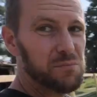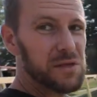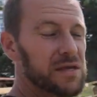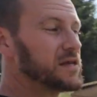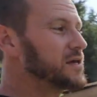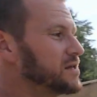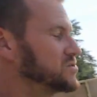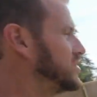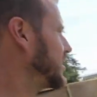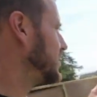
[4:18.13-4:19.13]
completed
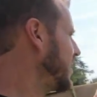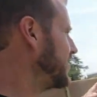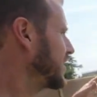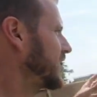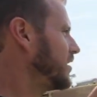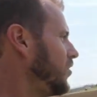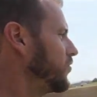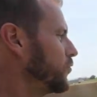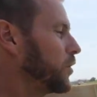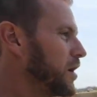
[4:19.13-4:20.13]
shade cloth. I got it
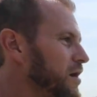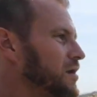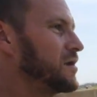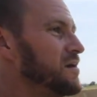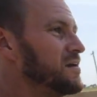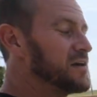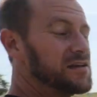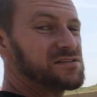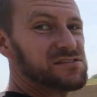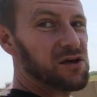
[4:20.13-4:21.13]
all the way
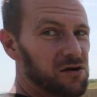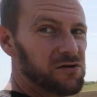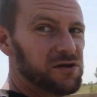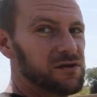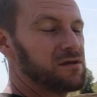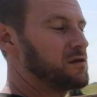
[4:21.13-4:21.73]
installed, about